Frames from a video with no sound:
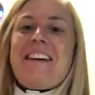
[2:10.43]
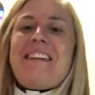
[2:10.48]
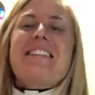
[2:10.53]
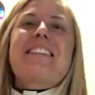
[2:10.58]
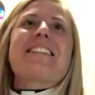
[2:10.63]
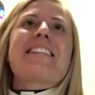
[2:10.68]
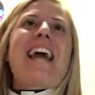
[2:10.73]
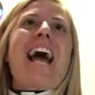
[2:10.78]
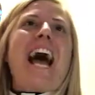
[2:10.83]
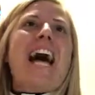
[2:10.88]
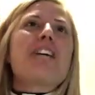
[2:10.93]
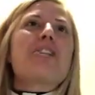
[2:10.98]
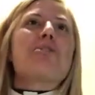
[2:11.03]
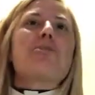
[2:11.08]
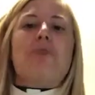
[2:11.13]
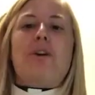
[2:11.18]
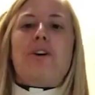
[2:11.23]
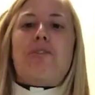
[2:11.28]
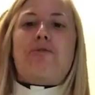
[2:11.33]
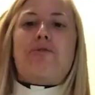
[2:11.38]
This
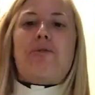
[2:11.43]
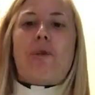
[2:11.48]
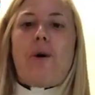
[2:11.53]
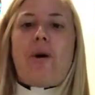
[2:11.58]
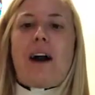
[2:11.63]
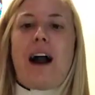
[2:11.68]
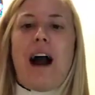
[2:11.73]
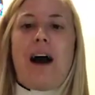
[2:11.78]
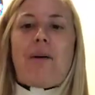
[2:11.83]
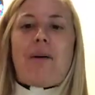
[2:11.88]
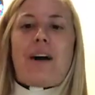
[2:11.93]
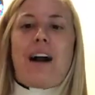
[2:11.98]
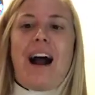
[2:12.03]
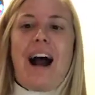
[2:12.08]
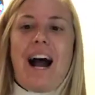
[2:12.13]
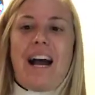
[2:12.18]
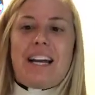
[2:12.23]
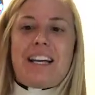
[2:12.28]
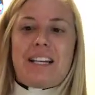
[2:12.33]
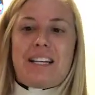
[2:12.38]
casual four-hour
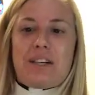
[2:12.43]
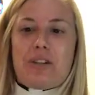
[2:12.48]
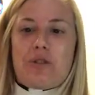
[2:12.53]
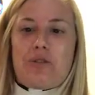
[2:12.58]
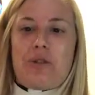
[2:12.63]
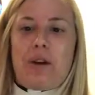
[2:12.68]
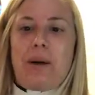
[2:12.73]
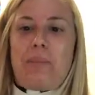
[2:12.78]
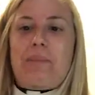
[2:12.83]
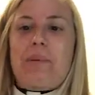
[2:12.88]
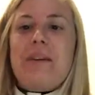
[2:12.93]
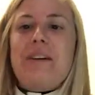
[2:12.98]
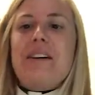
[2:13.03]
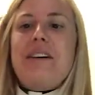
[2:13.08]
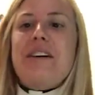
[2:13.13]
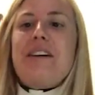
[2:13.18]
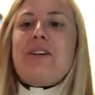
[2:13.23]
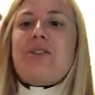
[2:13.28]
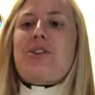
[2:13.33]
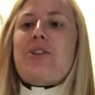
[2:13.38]
hiking trip
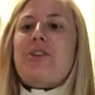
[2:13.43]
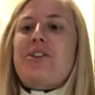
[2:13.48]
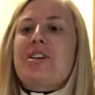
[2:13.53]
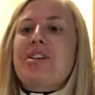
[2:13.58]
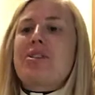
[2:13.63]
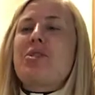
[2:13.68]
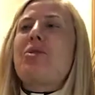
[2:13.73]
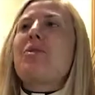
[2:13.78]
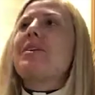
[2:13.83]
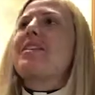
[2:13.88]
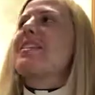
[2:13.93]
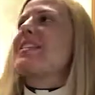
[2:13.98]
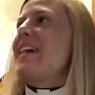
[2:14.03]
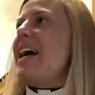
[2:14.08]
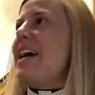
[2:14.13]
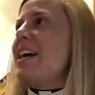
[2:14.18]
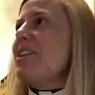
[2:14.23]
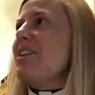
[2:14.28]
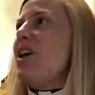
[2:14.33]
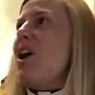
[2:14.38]
turned into a
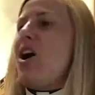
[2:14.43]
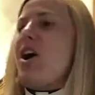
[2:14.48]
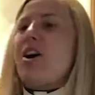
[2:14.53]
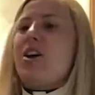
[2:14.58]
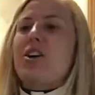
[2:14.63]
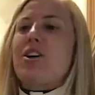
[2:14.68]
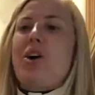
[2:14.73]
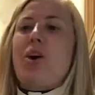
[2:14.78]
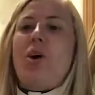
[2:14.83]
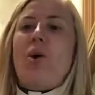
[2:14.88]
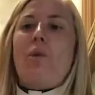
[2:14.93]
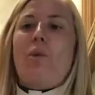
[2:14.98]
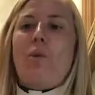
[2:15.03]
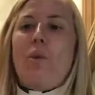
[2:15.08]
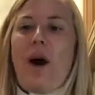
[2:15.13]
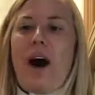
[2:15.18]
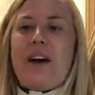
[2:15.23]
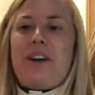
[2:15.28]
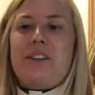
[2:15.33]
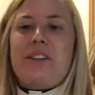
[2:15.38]
day-long,
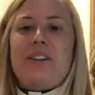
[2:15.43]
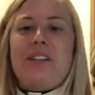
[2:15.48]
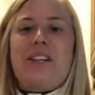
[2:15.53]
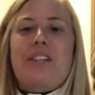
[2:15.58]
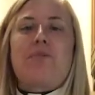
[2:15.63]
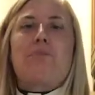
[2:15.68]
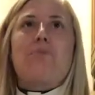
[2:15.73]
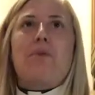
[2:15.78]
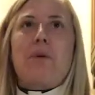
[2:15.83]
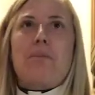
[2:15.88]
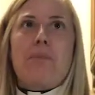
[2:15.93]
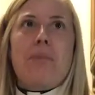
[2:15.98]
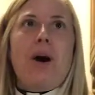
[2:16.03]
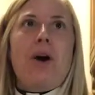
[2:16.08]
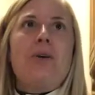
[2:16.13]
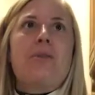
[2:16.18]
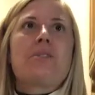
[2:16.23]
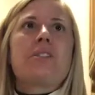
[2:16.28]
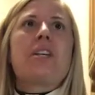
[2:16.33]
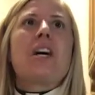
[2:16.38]
waterless,
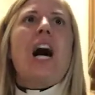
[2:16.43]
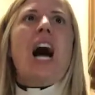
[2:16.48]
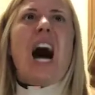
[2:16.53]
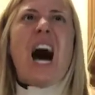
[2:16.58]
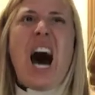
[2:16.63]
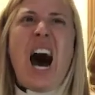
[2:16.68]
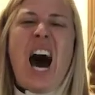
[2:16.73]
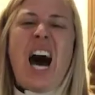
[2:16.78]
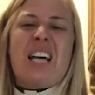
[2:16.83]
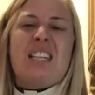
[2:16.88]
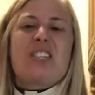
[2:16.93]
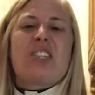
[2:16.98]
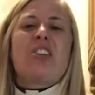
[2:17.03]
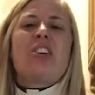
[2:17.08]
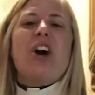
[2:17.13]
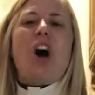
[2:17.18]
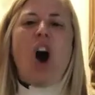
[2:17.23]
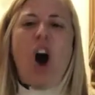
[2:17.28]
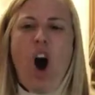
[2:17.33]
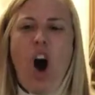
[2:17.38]
remote, hot
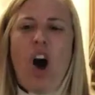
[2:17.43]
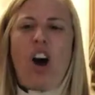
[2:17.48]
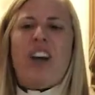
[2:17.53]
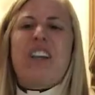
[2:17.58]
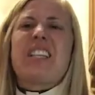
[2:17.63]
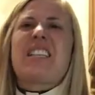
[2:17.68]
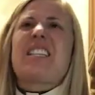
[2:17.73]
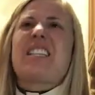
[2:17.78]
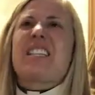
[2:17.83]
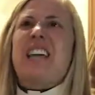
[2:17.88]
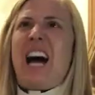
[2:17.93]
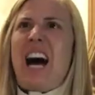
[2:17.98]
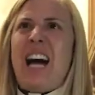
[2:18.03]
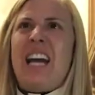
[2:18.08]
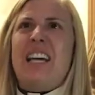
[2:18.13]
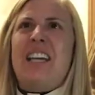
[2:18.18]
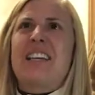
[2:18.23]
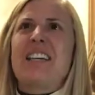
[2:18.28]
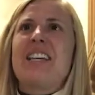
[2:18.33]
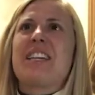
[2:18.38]
August
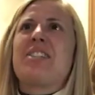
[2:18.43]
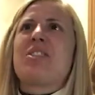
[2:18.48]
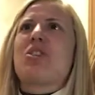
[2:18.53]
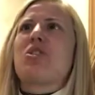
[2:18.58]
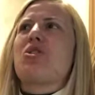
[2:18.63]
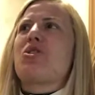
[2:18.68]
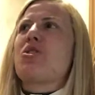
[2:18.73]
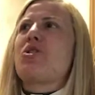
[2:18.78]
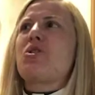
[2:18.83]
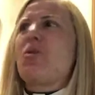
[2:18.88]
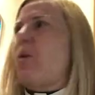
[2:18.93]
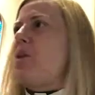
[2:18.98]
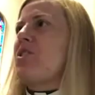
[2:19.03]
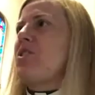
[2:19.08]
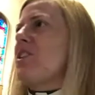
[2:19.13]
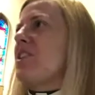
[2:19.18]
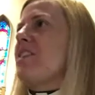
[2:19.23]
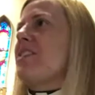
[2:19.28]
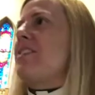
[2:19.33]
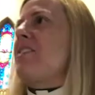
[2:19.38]
hike in the
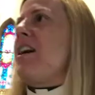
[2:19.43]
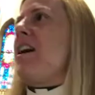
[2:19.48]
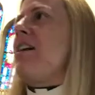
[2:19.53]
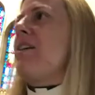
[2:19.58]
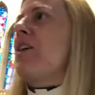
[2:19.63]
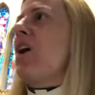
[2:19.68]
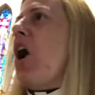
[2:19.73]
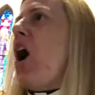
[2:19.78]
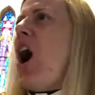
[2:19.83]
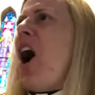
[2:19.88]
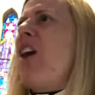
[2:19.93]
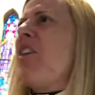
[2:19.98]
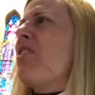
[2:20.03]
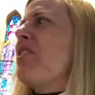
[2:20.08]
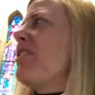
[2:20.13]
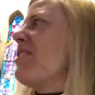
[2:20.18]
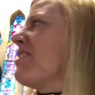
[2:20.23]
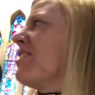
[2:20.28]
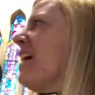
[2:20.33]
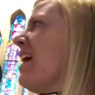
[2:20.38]
scorching sun on
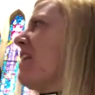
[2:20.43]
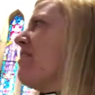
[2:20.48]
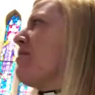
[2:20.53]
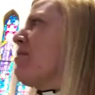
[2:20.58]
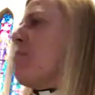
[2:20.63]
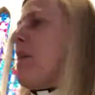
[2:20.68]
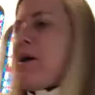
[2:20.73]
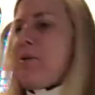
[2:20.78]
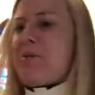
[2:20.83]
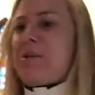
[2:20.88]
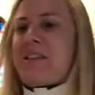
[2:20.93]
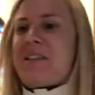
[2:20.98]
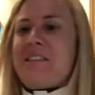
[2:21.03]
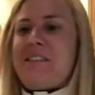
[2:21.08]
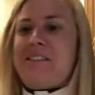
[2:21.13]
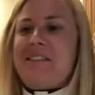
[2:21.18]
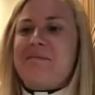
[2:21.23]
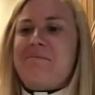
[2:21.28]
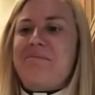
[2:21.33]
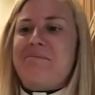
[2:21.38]
the side of a mountain.